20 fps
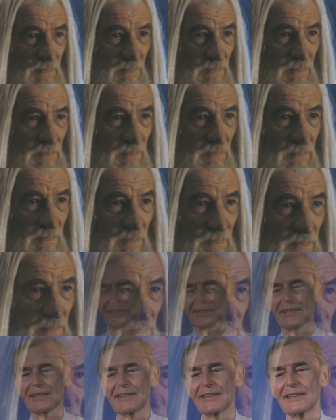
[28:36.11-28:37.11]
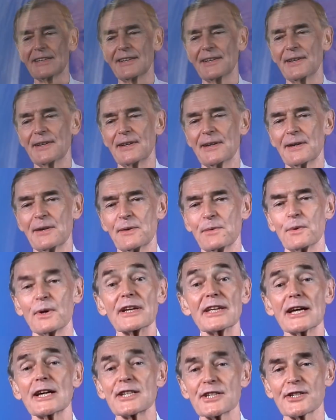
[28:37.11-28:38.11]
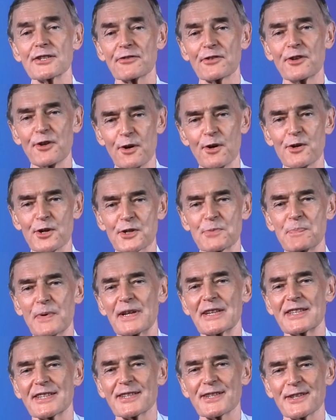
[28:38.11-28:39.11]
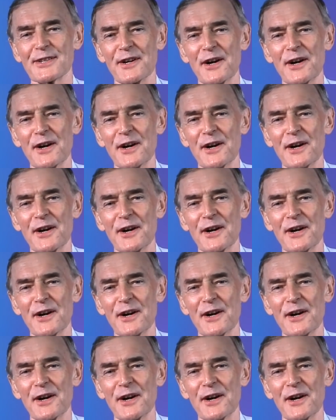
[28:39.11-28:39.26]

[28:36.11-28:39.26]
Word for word: correct? Well, yes, of course, but it's